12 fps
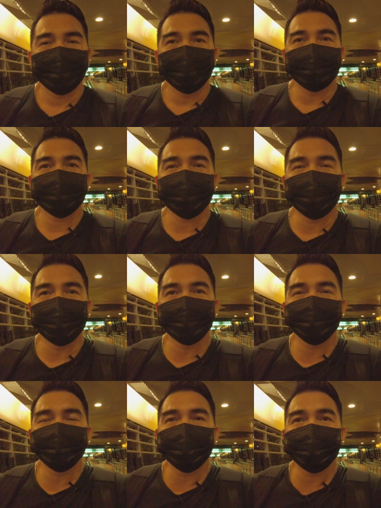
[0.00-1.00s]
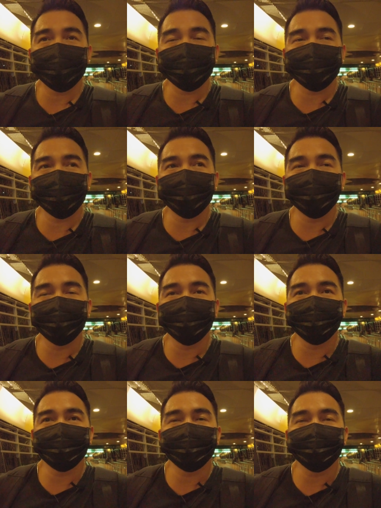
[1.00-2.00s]
It saddens me kasi
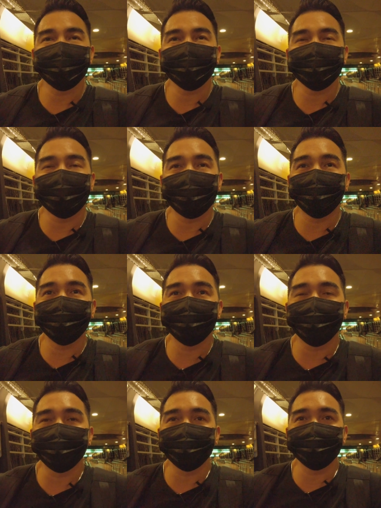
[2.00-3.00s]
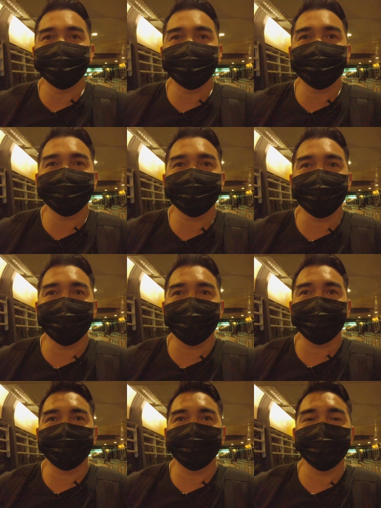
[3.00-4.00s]
yung dalawa doon is
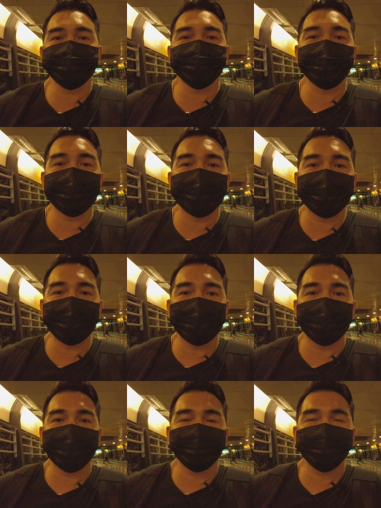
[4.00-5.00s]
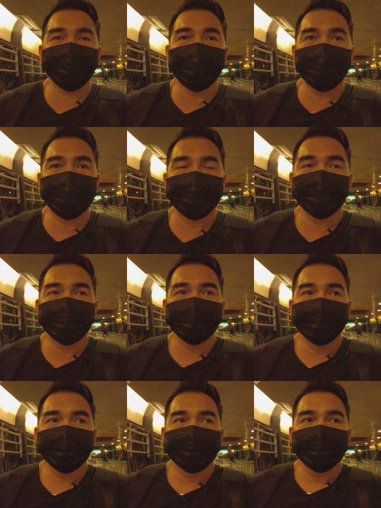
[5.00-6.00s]
uh, personally kilala ko sila.
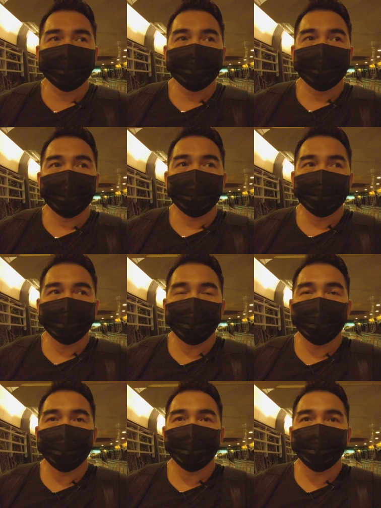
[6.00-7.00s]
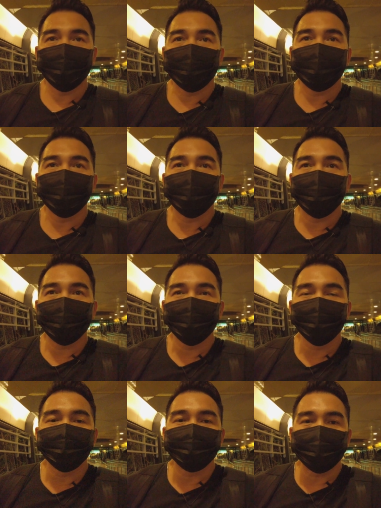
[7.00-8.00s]
And they are really really
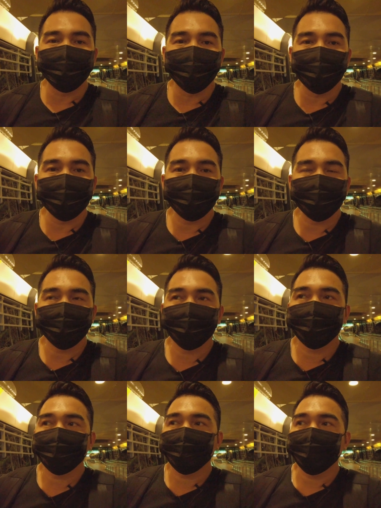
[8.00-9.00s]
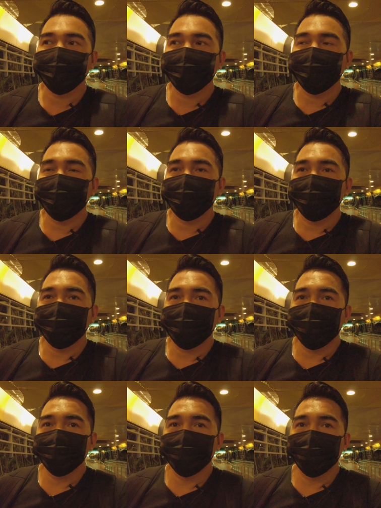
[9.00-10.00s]
good people.
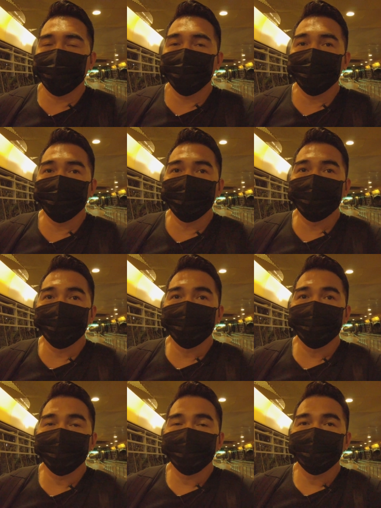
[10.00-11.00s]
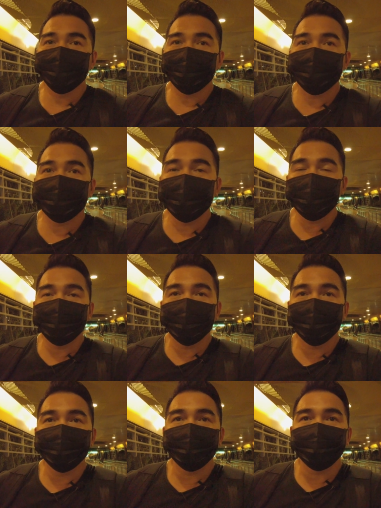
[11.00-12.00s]
And then yung isa
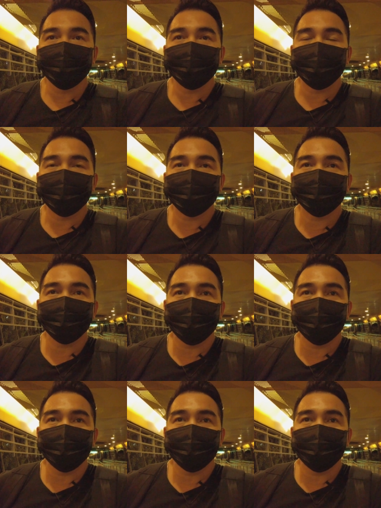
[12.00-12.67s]
naman doon is